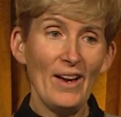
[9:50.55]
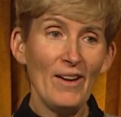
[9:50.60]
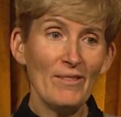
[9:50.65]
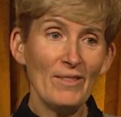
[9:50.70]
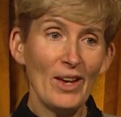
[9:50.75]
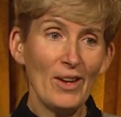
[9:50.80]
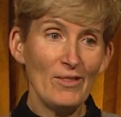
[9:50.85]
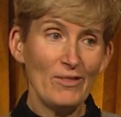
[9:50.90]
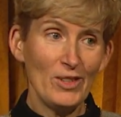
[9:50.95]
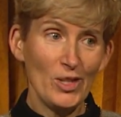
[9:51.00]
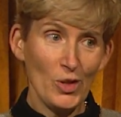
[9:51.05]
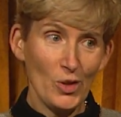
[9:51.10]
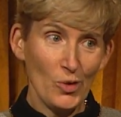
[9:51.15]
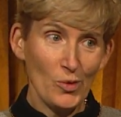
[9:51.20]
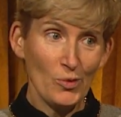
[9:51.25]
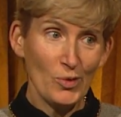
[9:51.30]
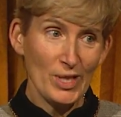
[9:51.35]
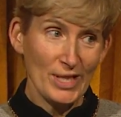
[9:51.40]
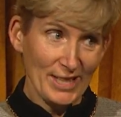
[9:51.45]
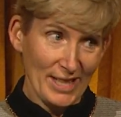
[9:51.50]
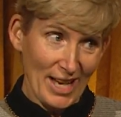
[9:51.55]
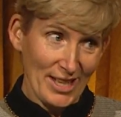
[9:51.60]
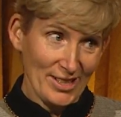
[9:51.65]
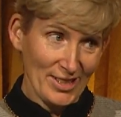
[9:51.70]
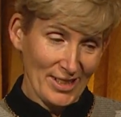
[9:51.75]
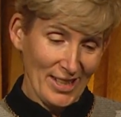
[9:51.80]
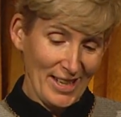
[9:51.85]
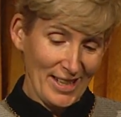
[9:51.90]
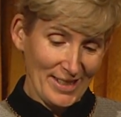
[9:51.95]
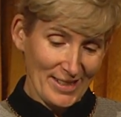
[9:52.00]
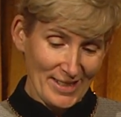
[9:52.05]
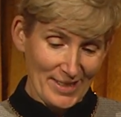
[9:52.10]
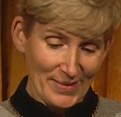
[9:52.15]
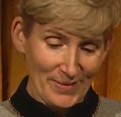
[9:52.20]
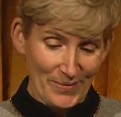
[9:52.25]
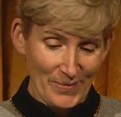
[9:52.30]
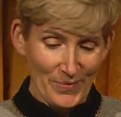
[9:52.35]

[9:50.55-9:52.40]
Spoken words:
of a few reschedulings.